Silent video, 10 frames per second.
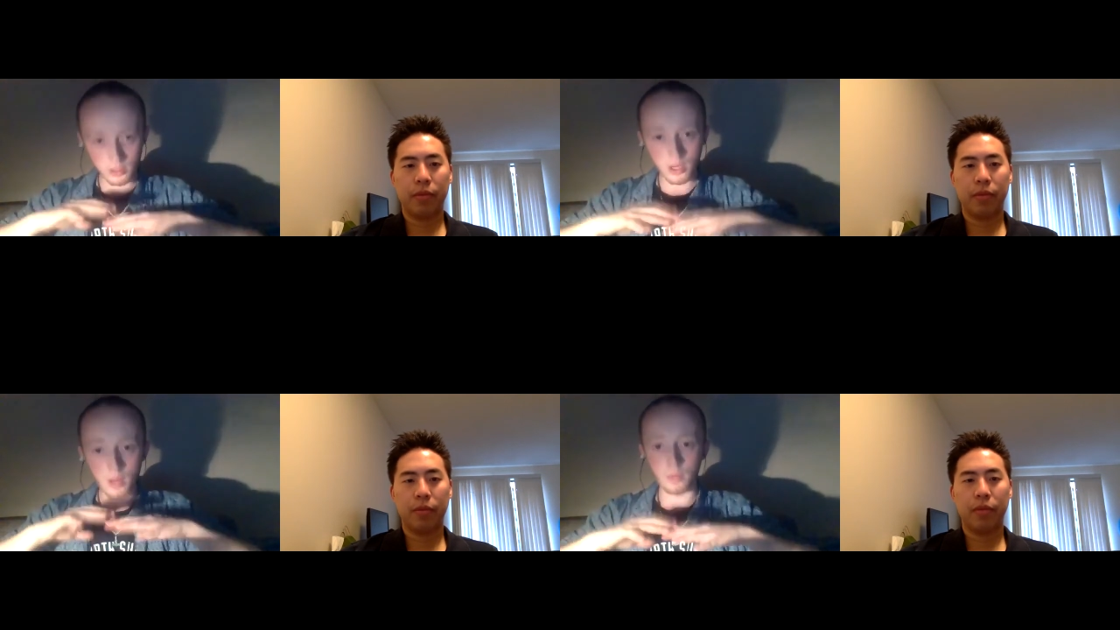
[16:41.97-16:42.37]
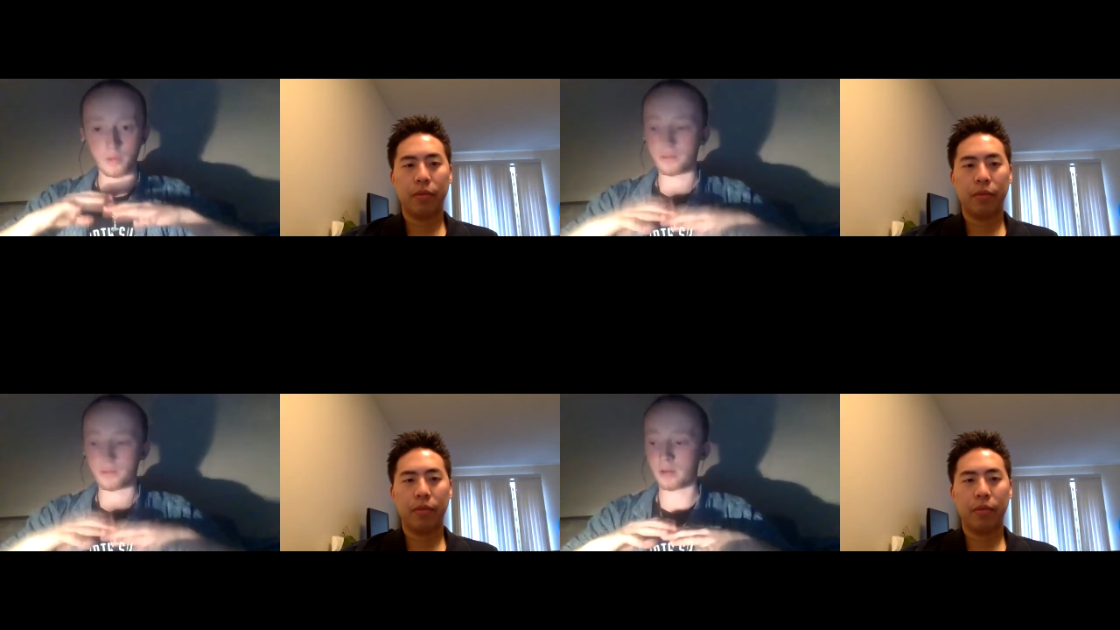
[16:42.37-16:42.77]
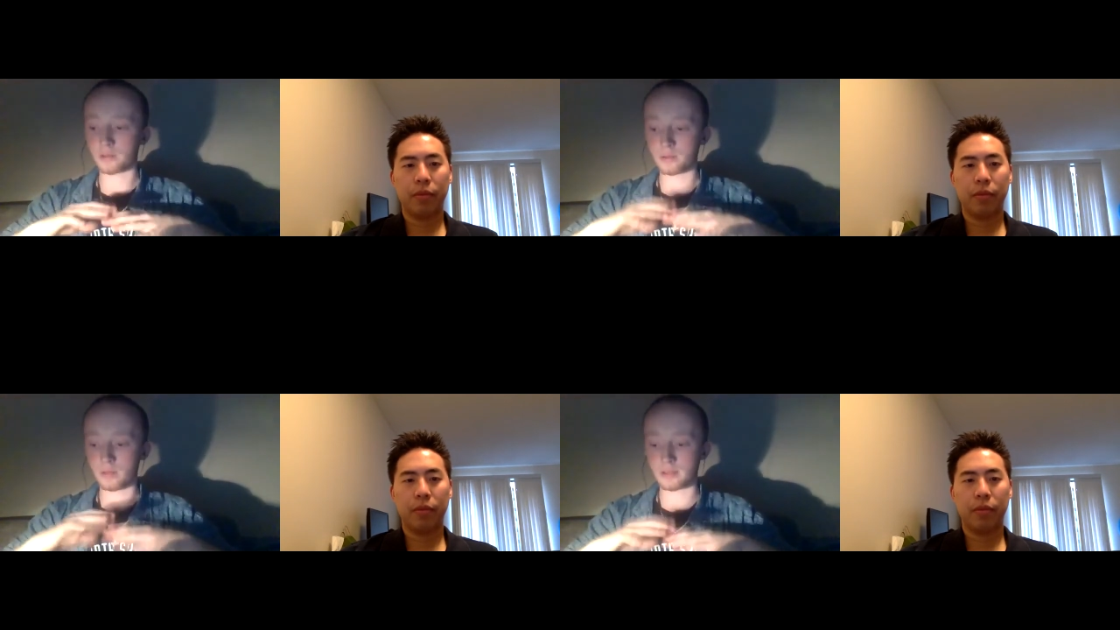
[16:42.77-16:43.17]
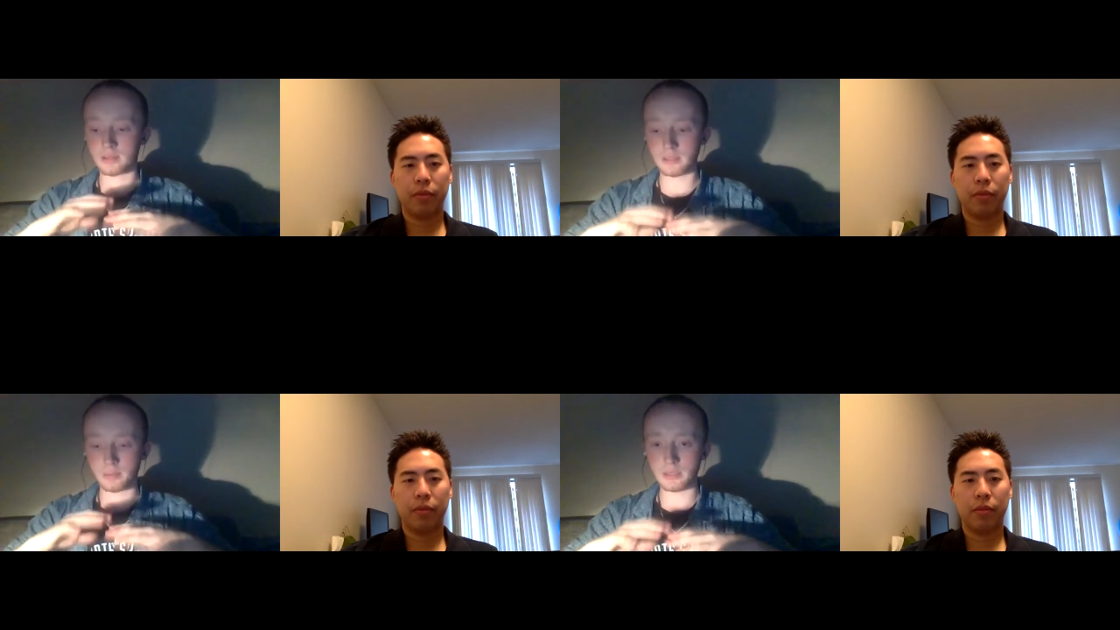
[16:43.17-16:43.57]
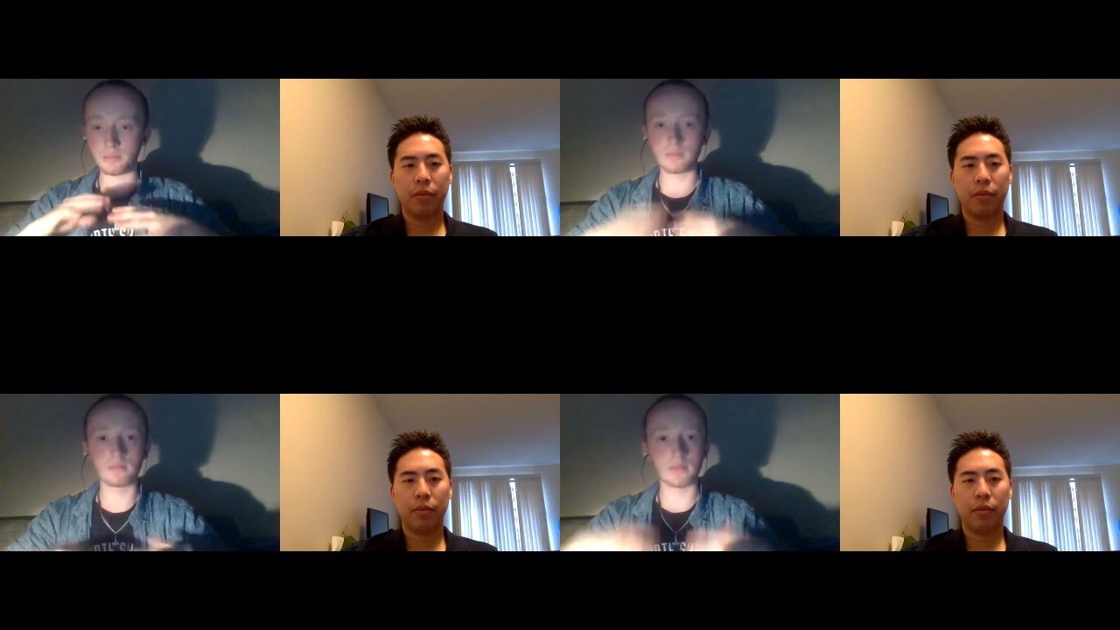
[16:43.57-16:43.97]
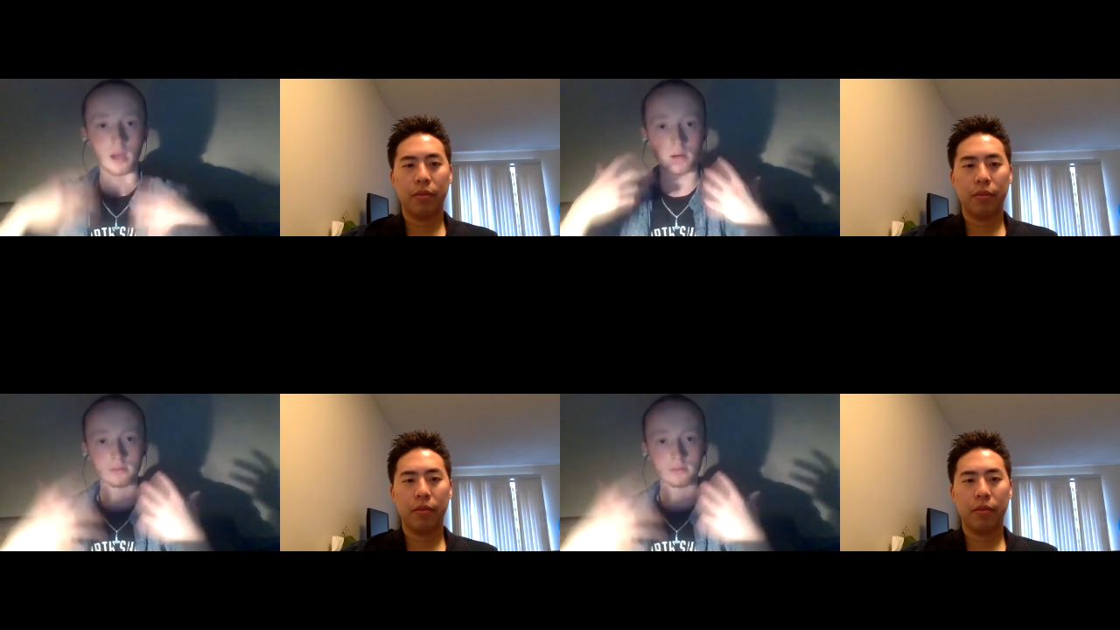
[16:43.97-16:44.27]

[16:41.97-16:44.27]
Speaker 1: moved down to a deep down